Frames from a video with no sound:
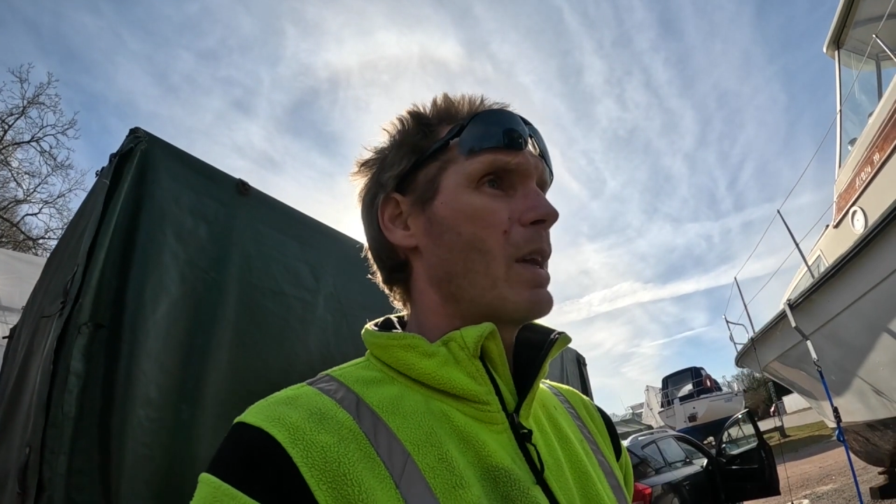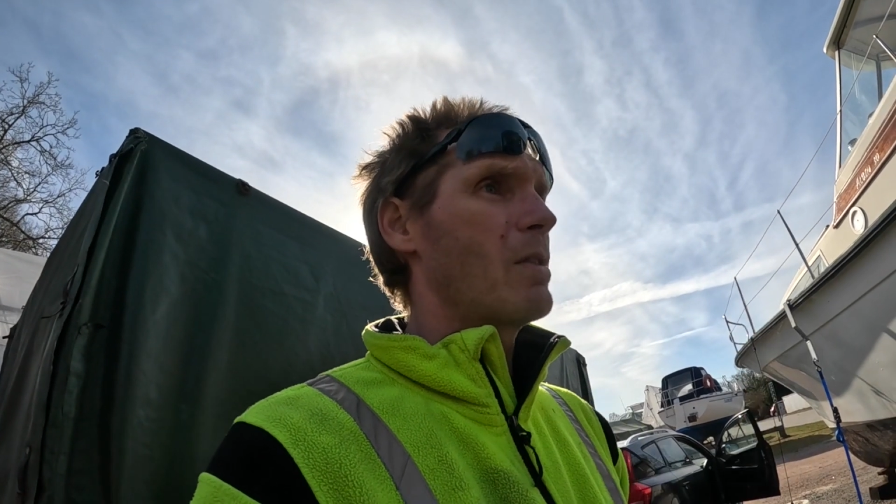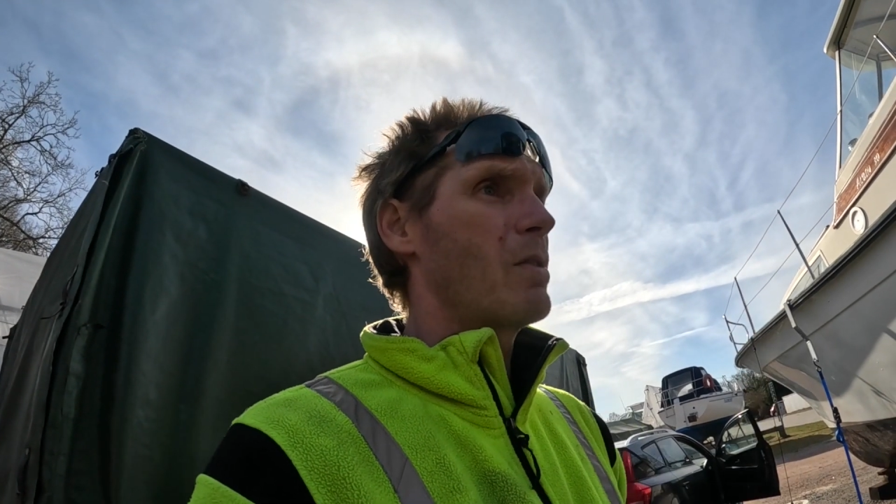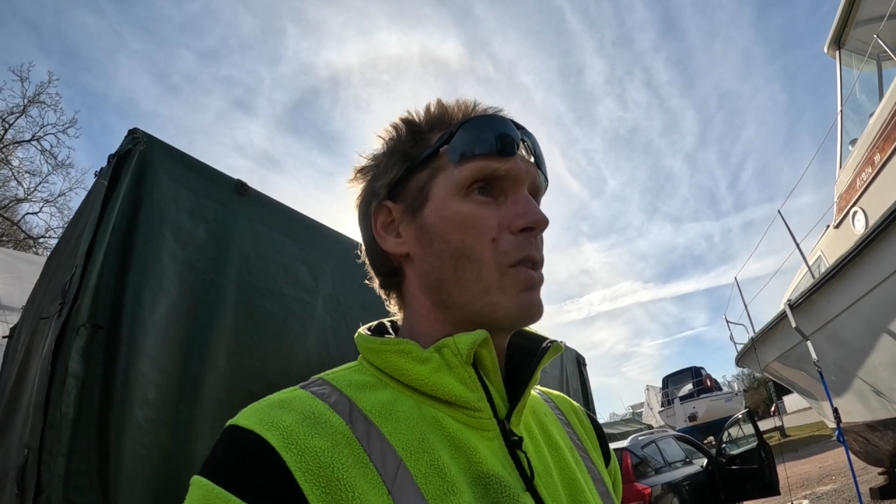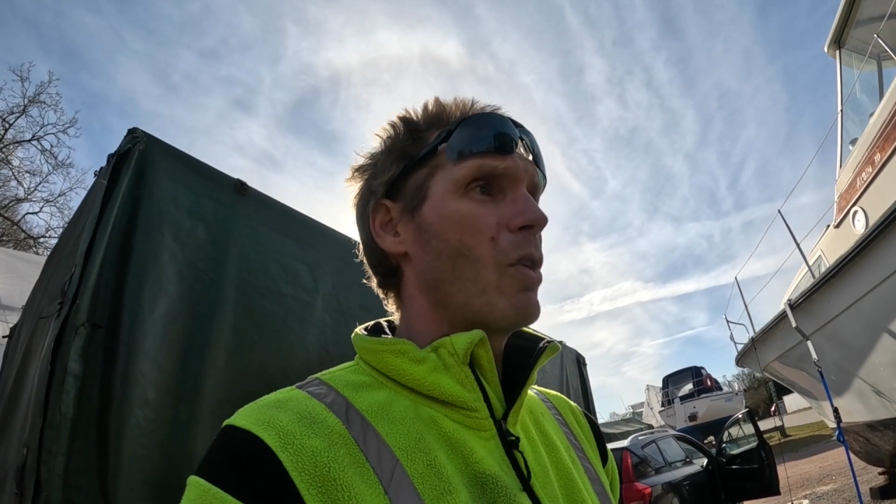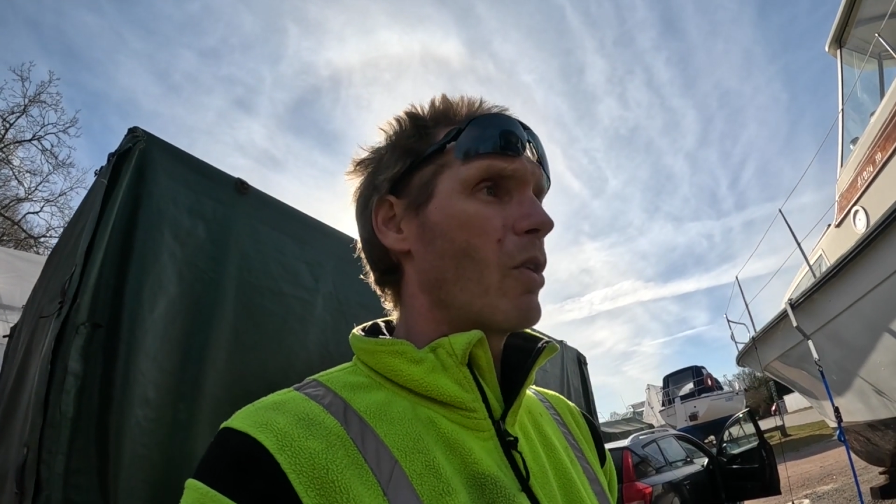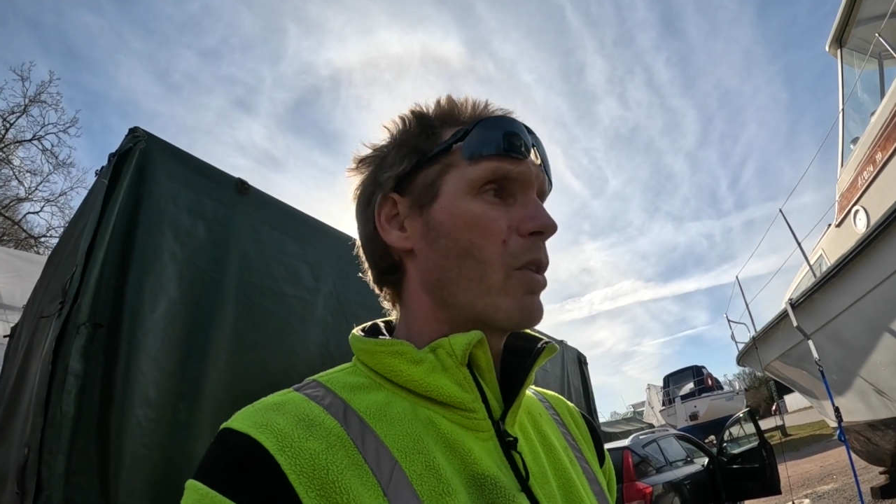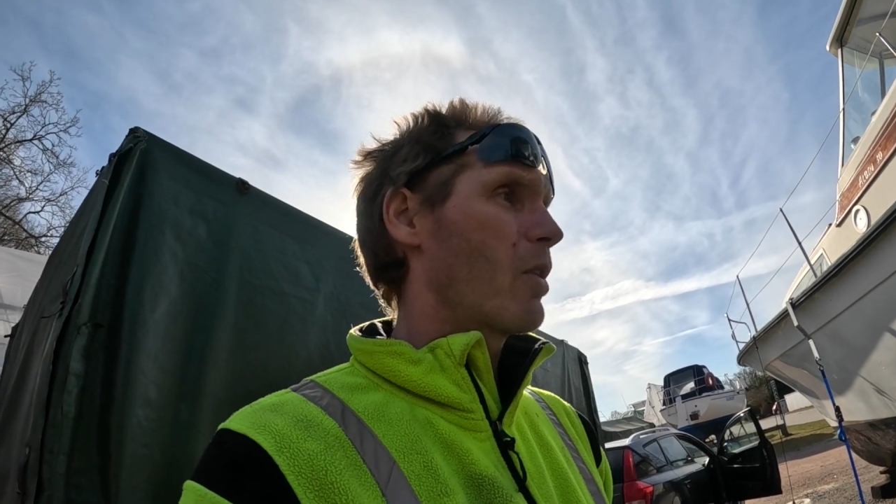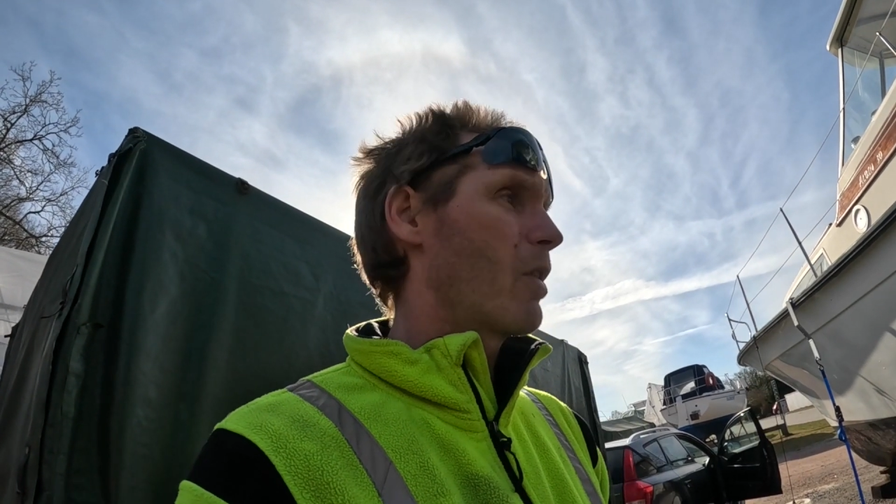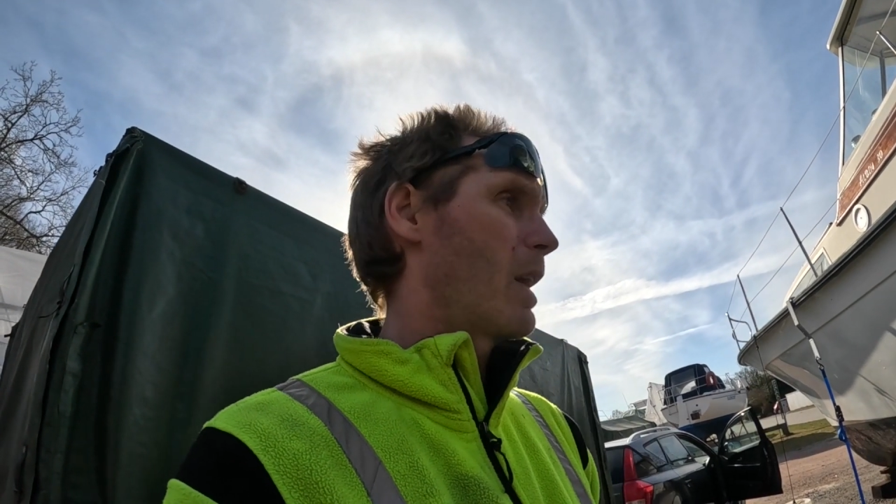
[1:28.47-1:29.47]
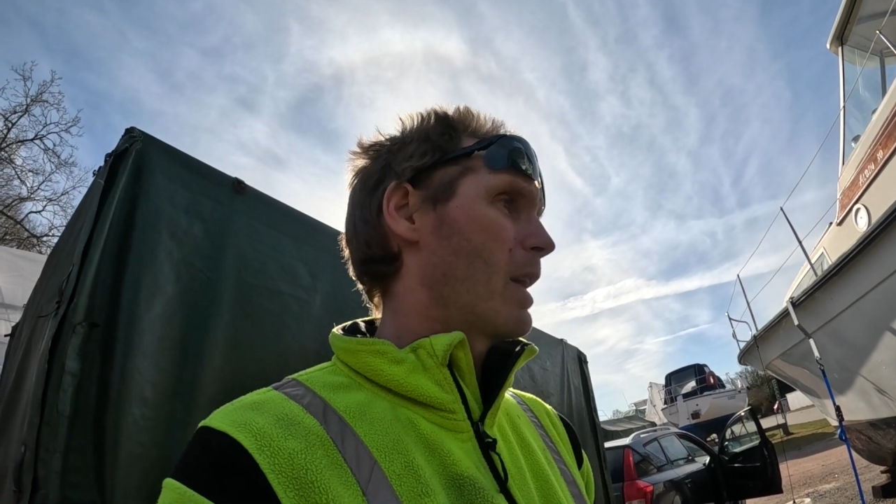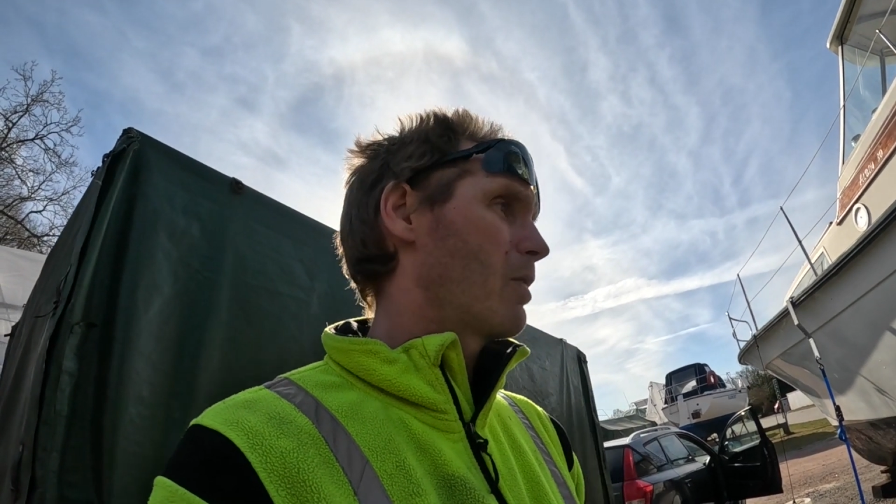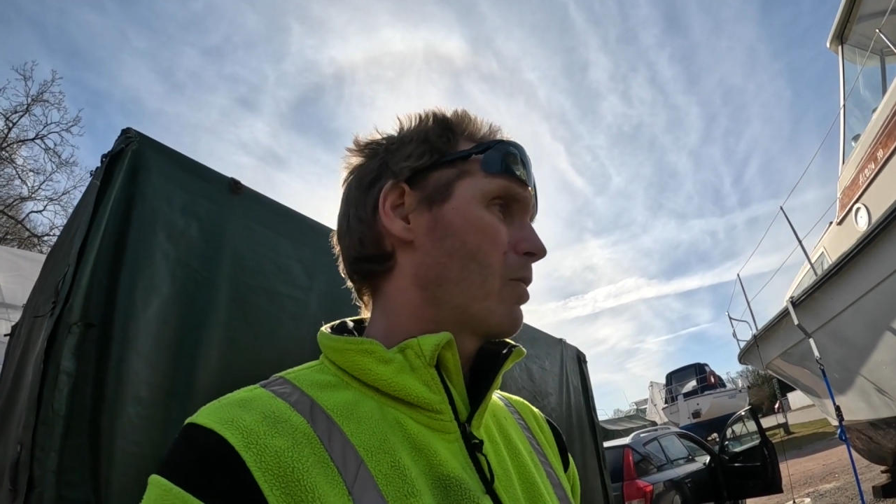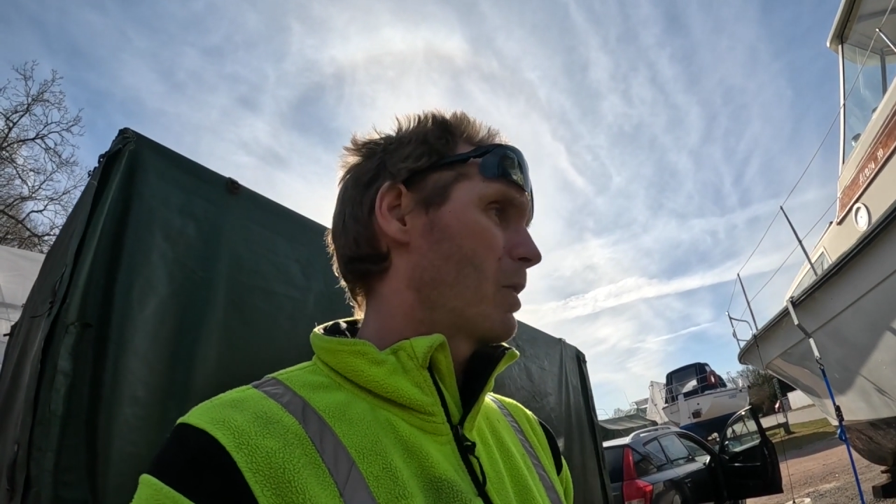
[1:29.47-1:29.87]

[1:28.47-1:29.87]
as hard as